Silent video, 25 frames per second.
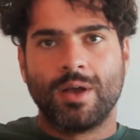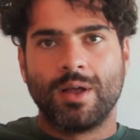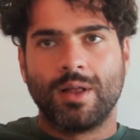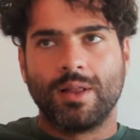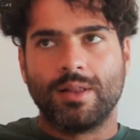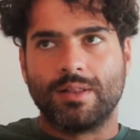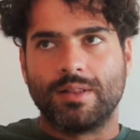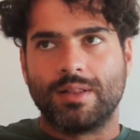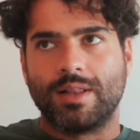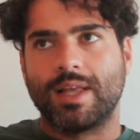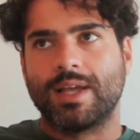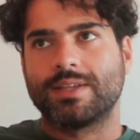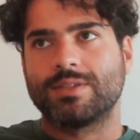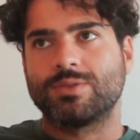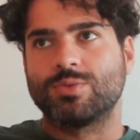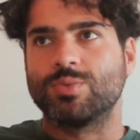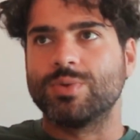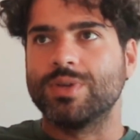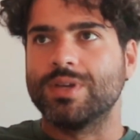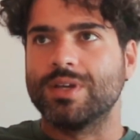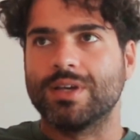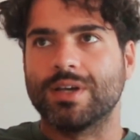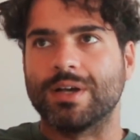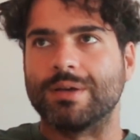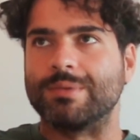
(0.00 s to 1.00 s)
last
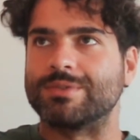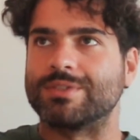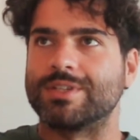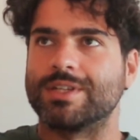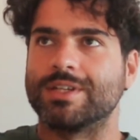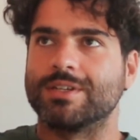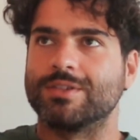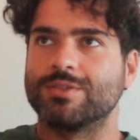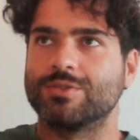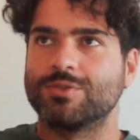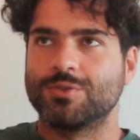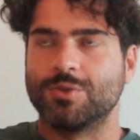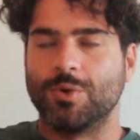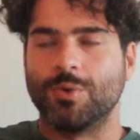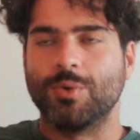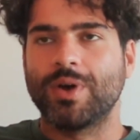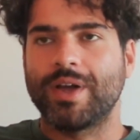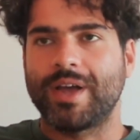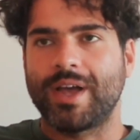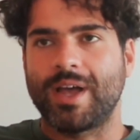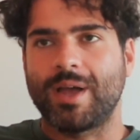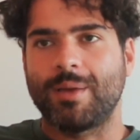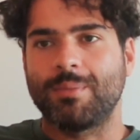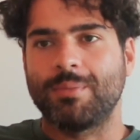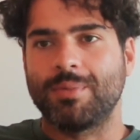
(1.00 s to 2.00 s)
week I was like so
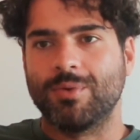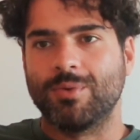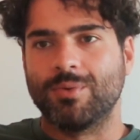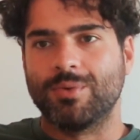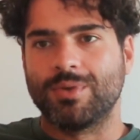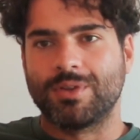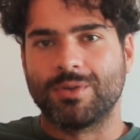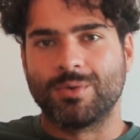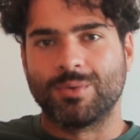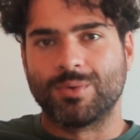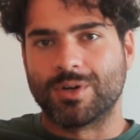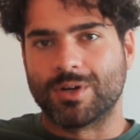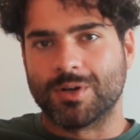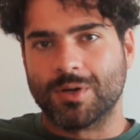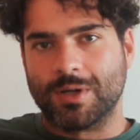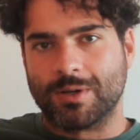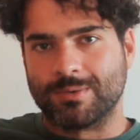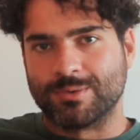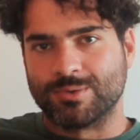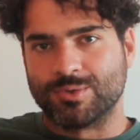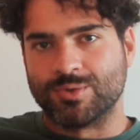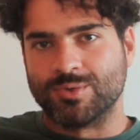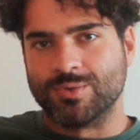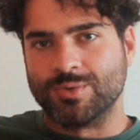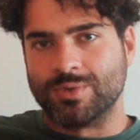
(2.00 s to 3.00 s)
happy with the work I
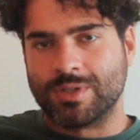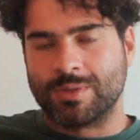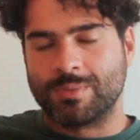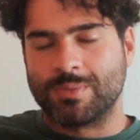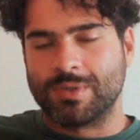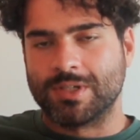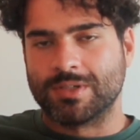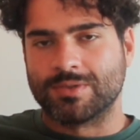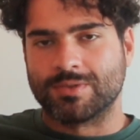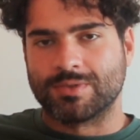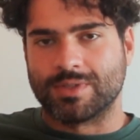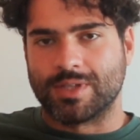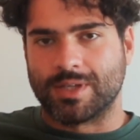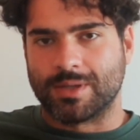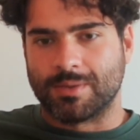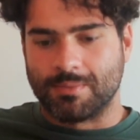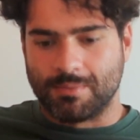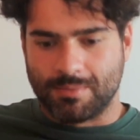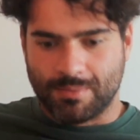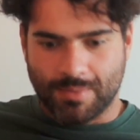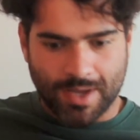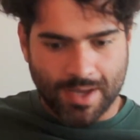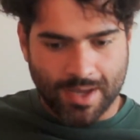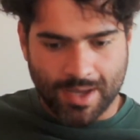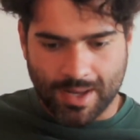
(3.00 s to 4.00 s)
was doing, because I was
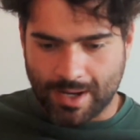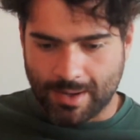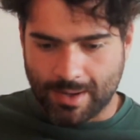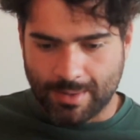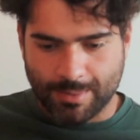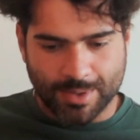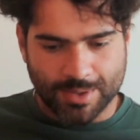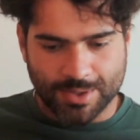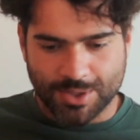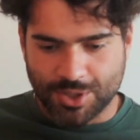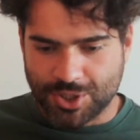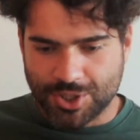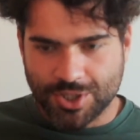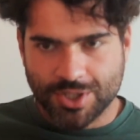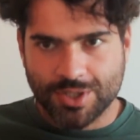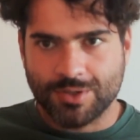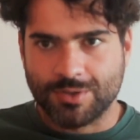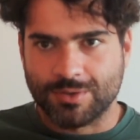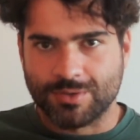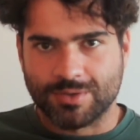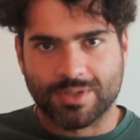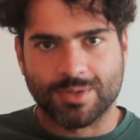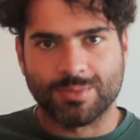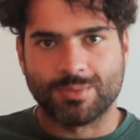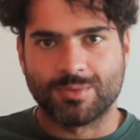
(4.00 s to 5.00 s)
like, man, I'm a
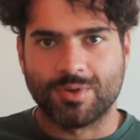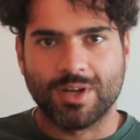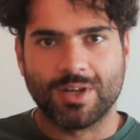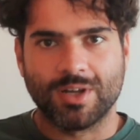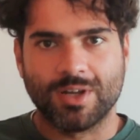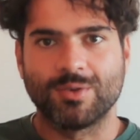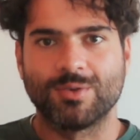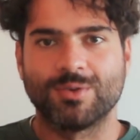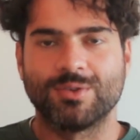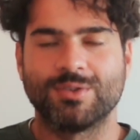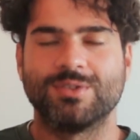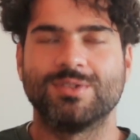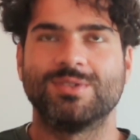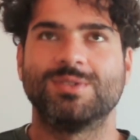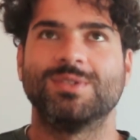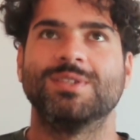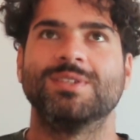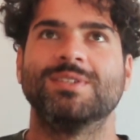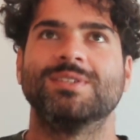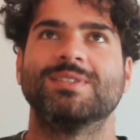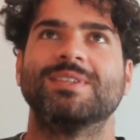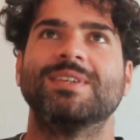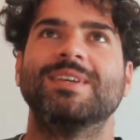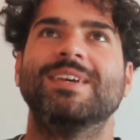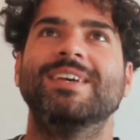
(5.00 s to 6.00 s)
genius, I'm writing all these
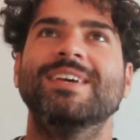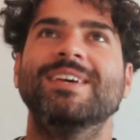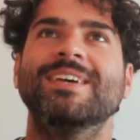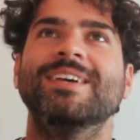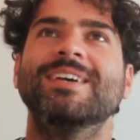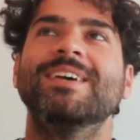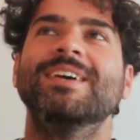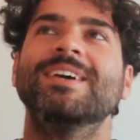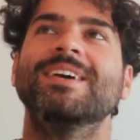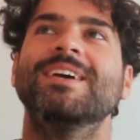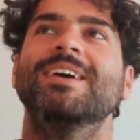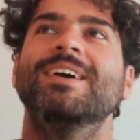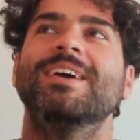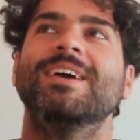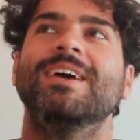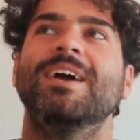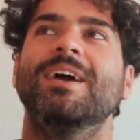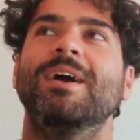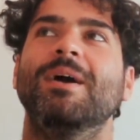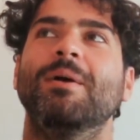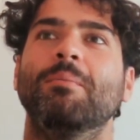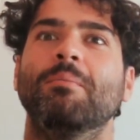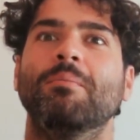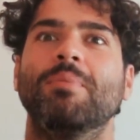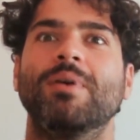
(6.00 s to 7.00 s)
things.
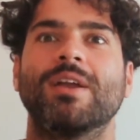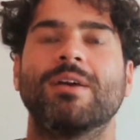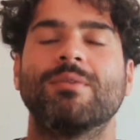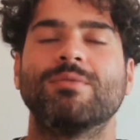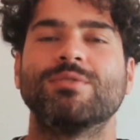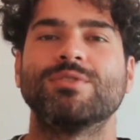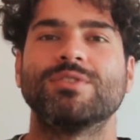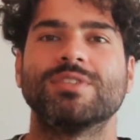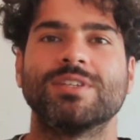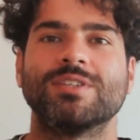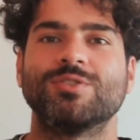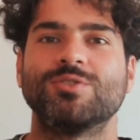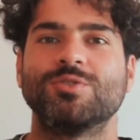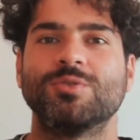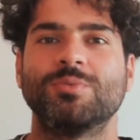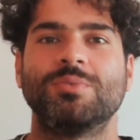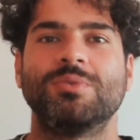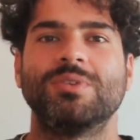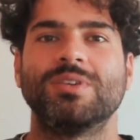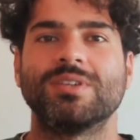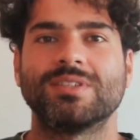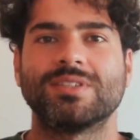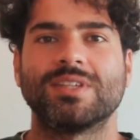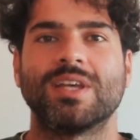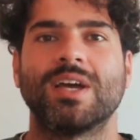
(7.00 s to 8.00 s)
But I was like super
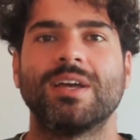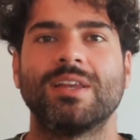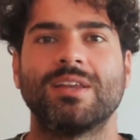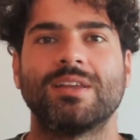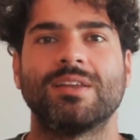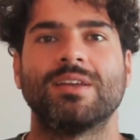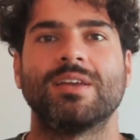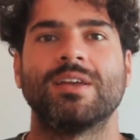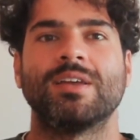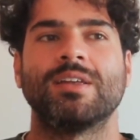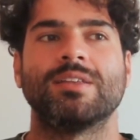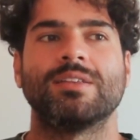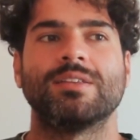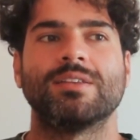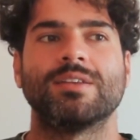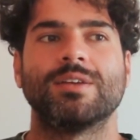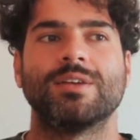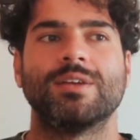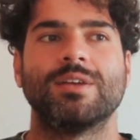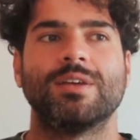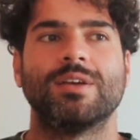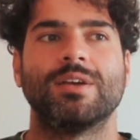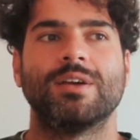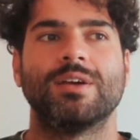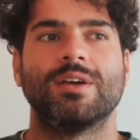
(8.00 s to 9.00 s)
excited, and
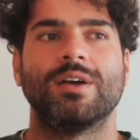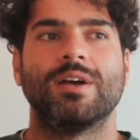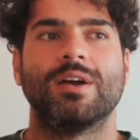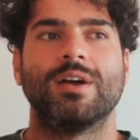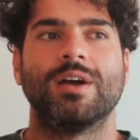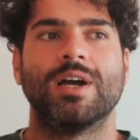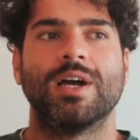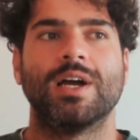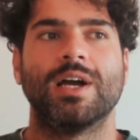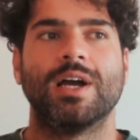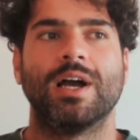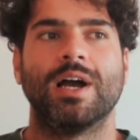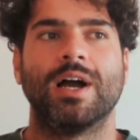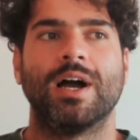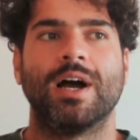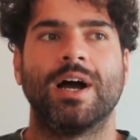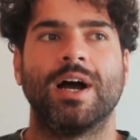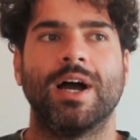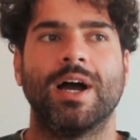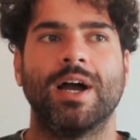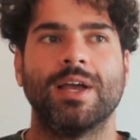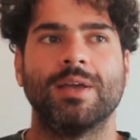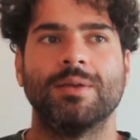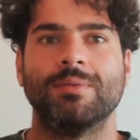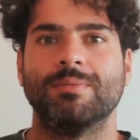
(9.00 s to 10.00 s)

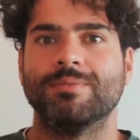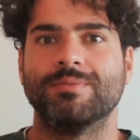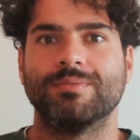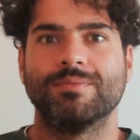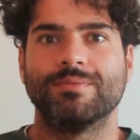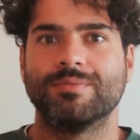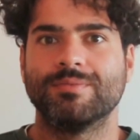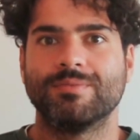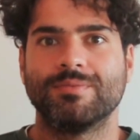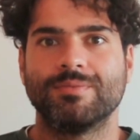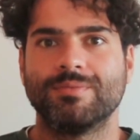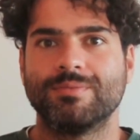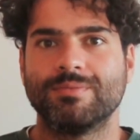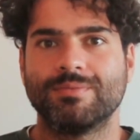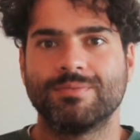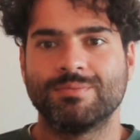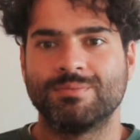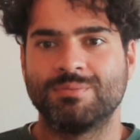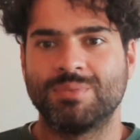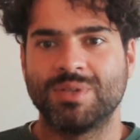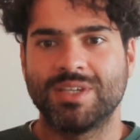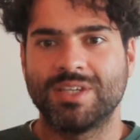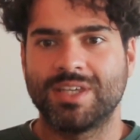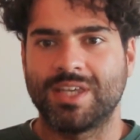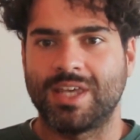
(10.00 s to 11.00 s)
I
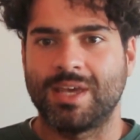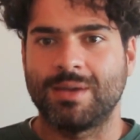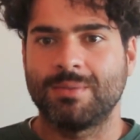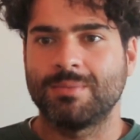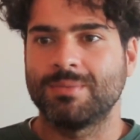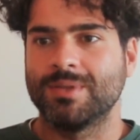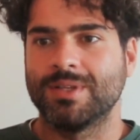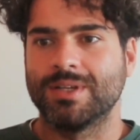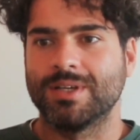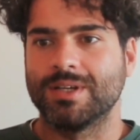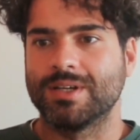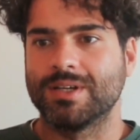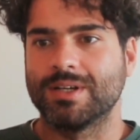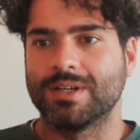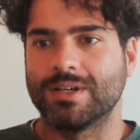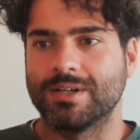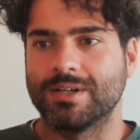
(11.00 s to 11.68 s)
became like